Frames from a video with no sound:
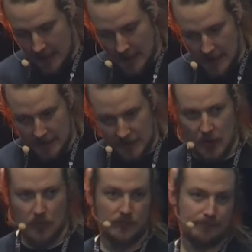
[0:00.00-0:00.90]

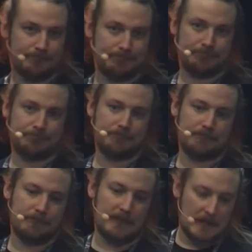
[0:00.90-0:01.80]
So
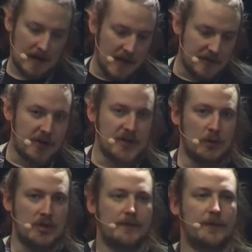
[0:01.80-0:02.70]
ISRG
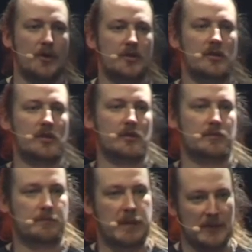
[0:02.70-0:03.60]
was forced to
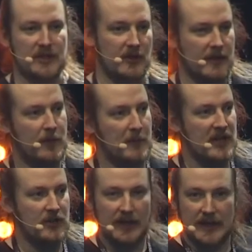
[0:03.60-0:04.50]
publish the
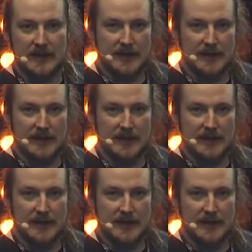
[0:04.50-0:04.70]
information that